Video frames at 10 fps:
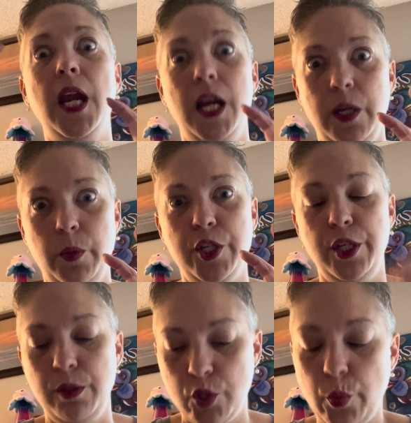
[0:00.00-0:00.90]
It was
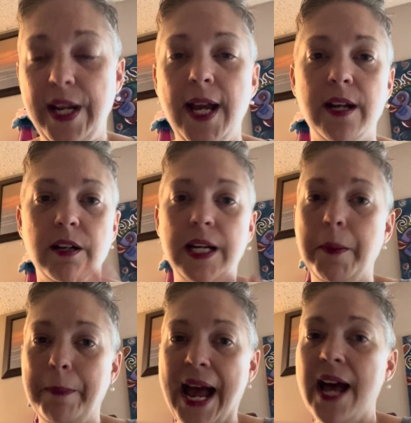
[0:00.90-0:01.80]
huge. We had her in a
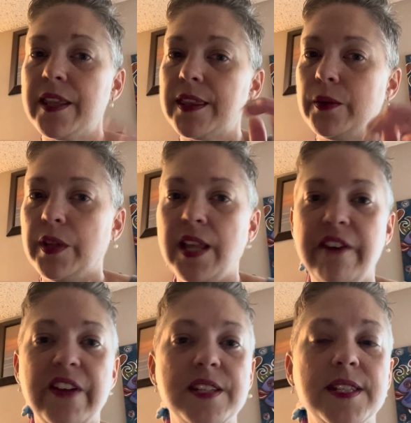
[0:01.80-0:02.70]
bath with
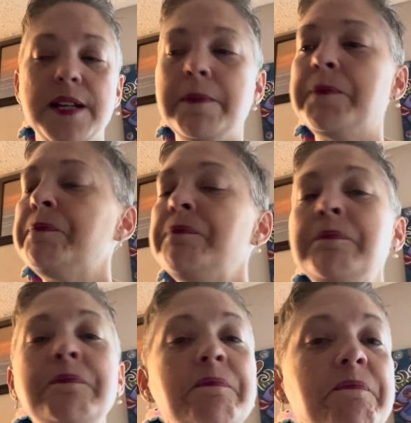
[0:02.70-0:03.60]
FSM.
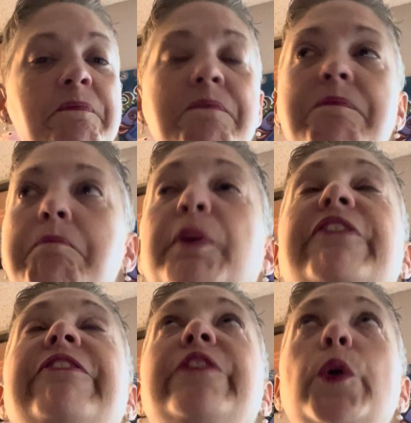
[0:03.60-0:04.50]

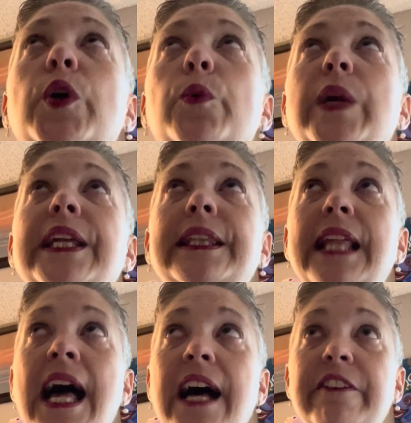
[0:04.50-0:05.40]
Before we
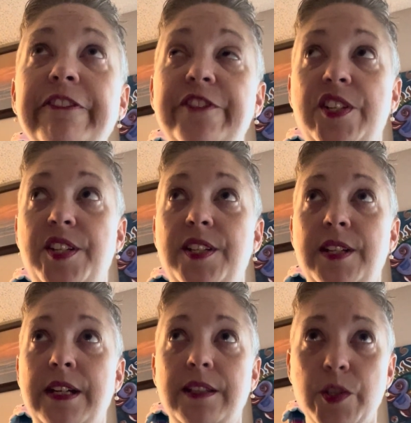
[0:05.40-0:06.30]
left,
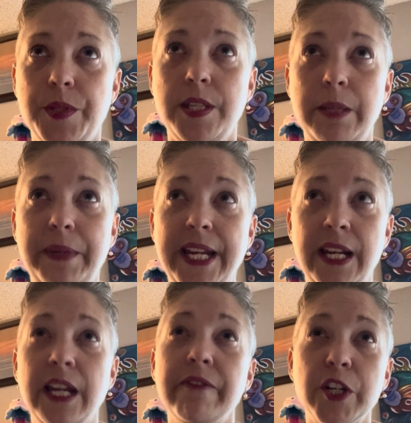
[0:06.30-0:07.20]
this was at the
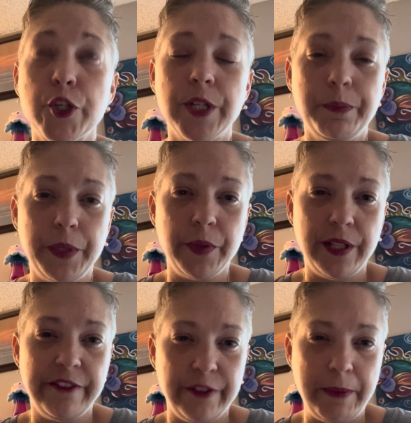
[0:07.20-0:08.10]
beginning of our trip. We were there
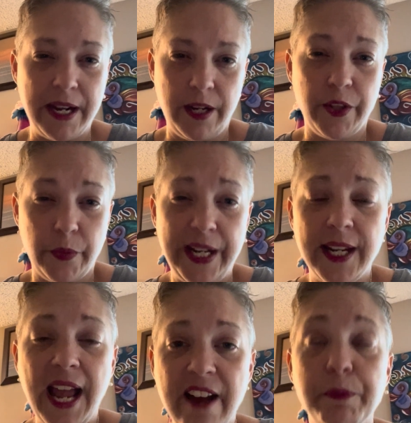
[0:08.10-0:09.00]
for about another week and
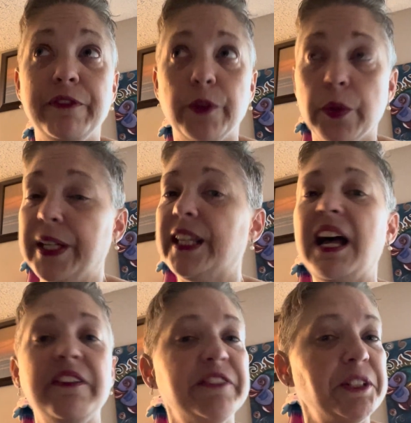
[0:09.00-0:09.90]
a half before we
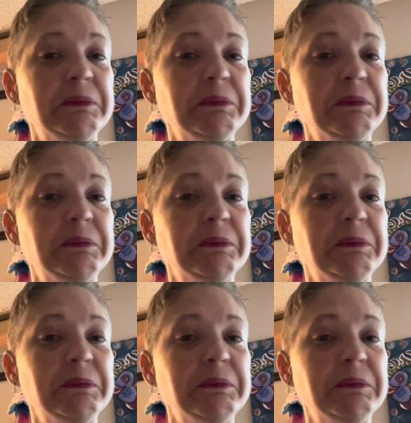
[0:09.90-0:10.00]
left.